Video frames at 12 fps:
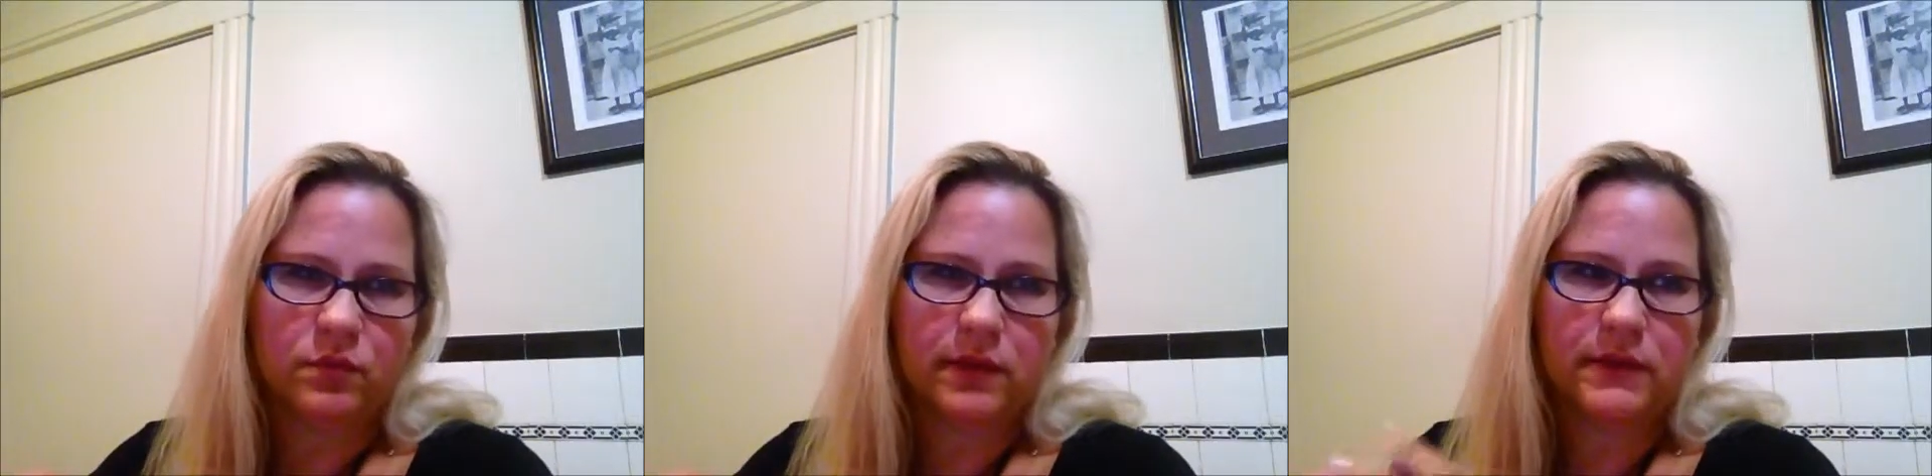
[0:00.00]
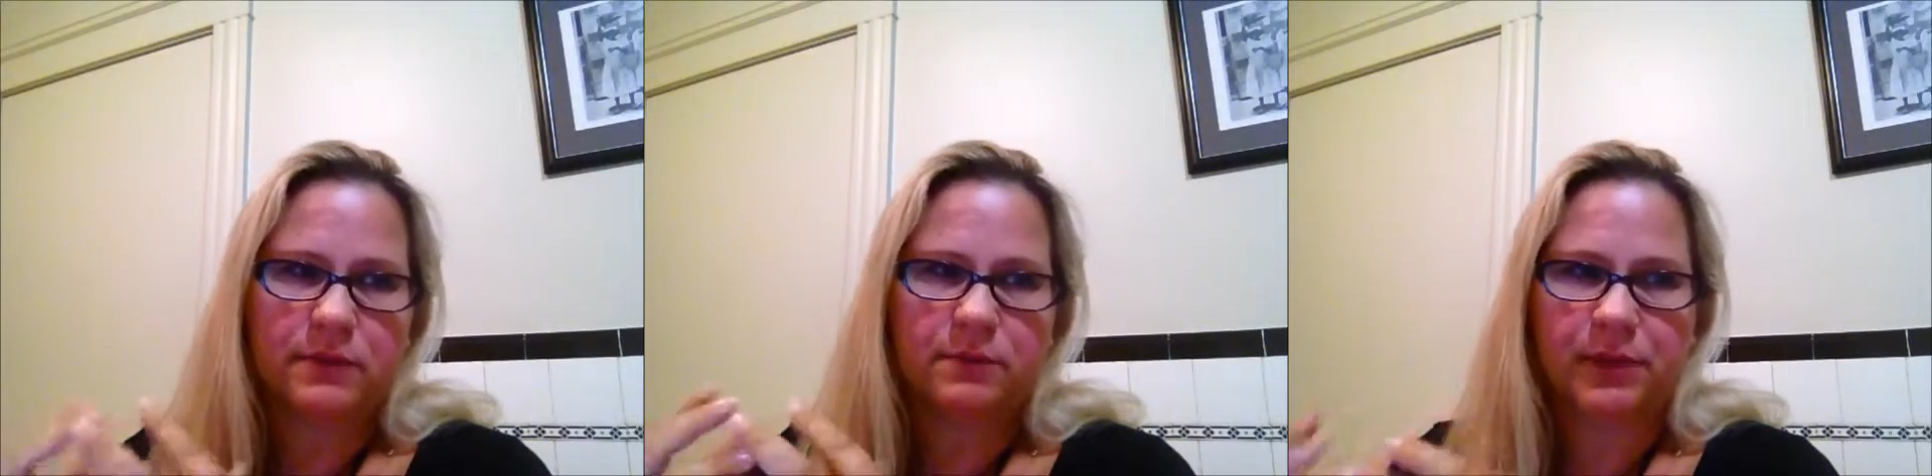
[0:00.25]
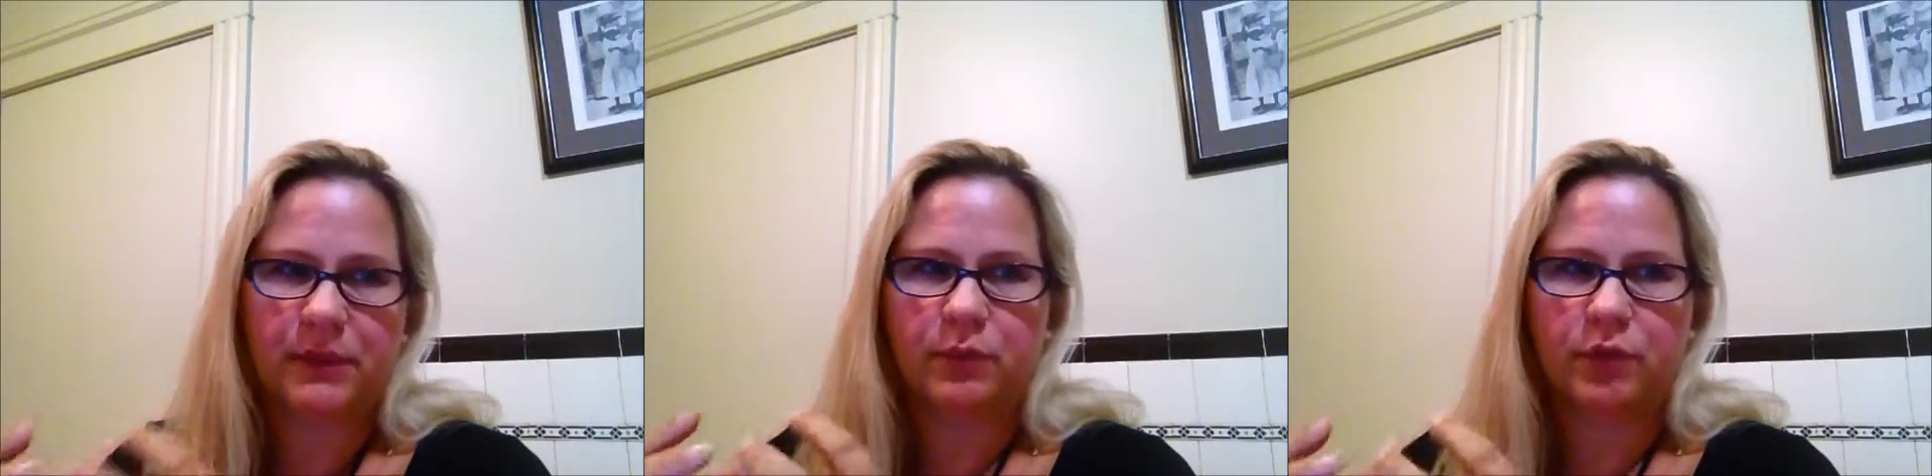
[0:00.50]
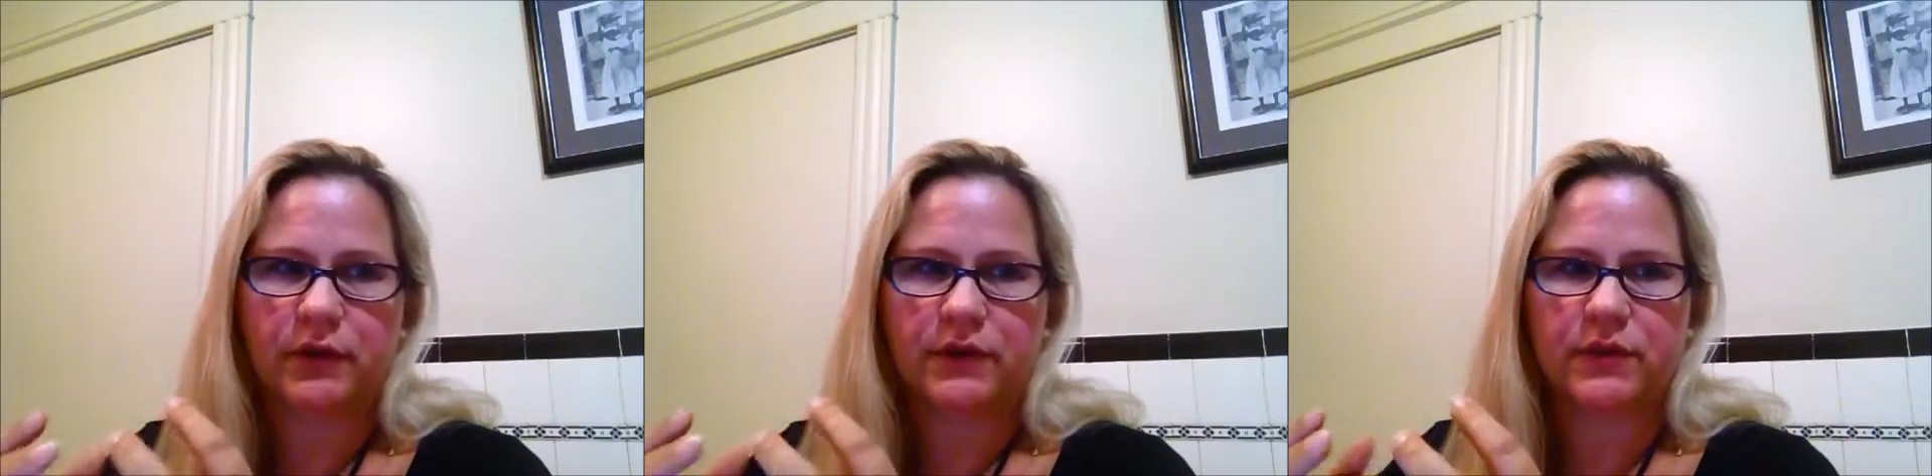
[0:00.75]
is a bit
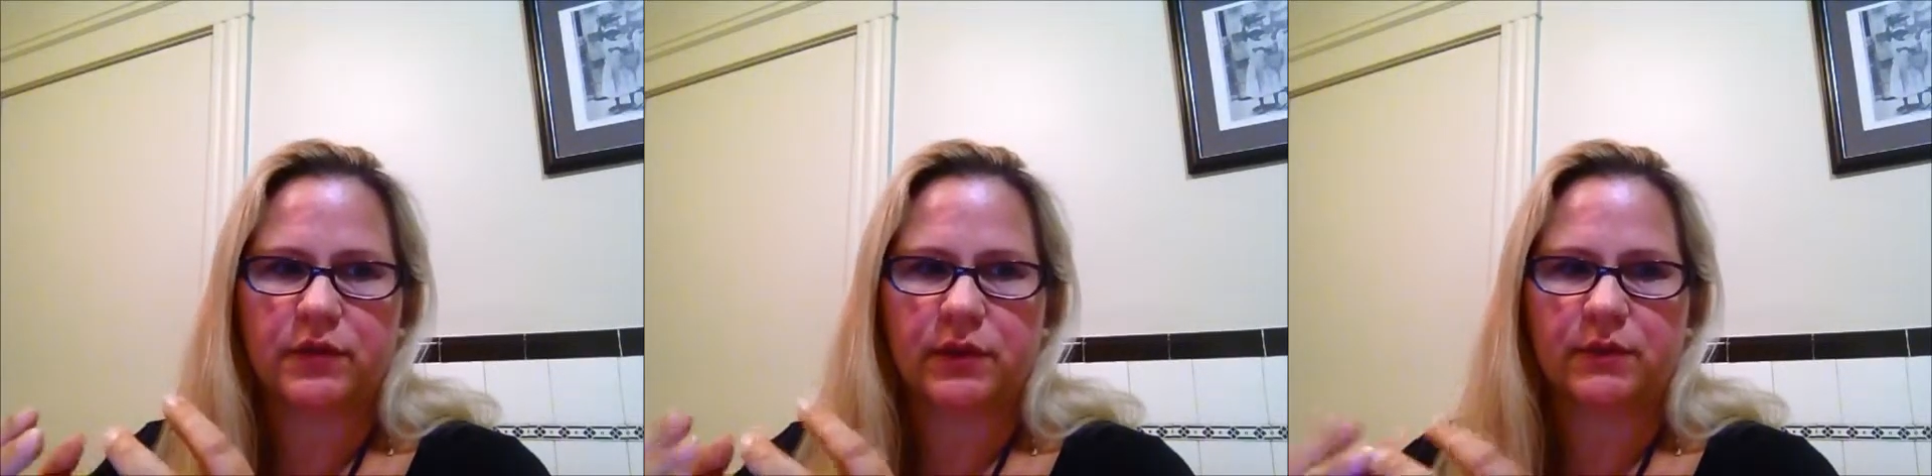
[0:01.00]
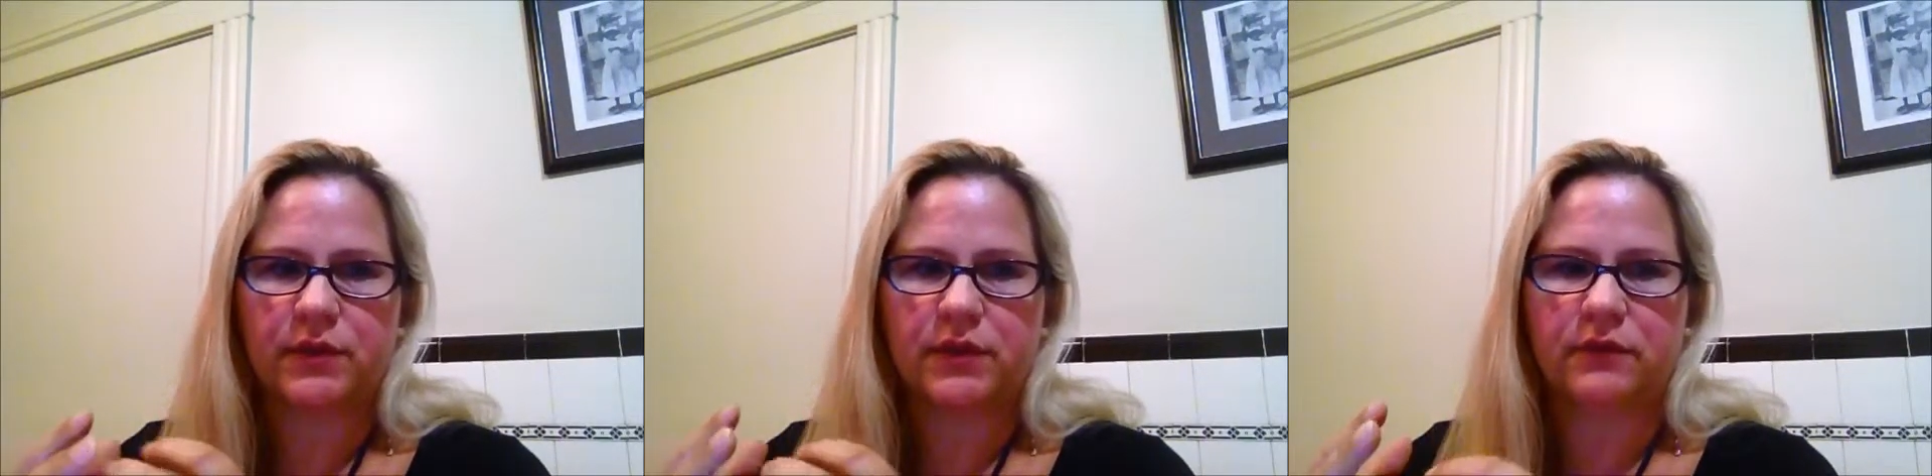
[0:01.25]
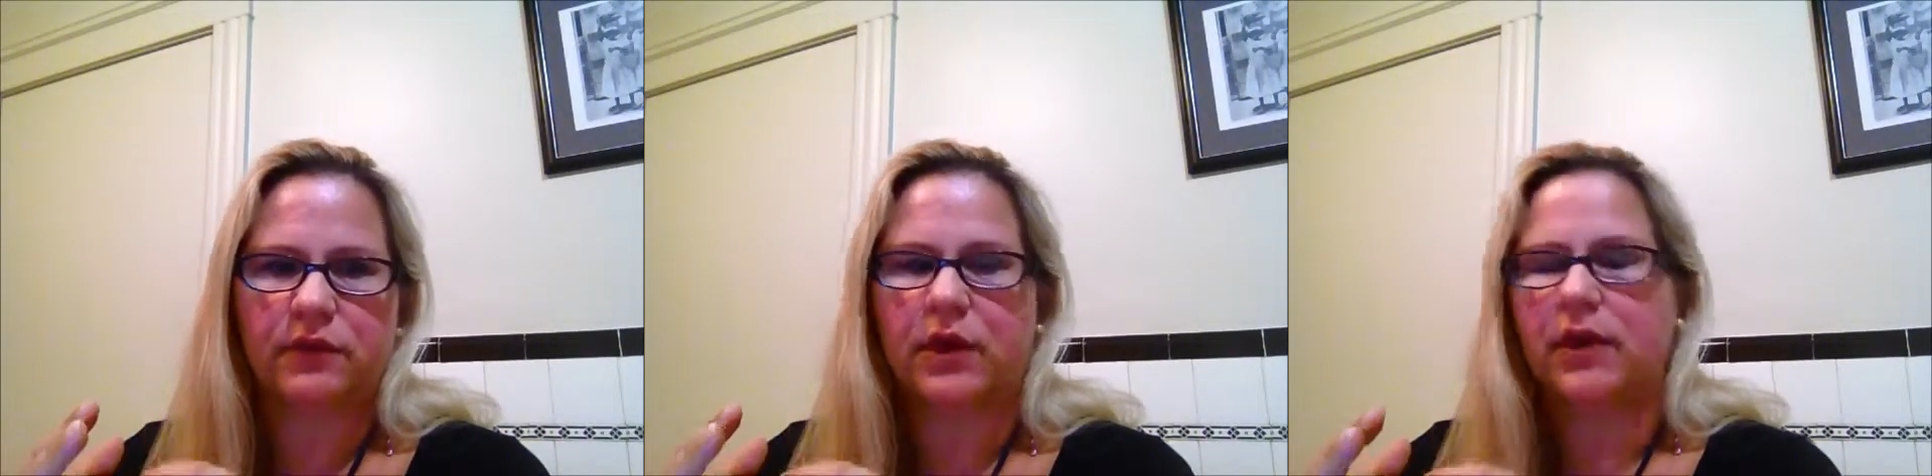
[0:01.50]
more descriptive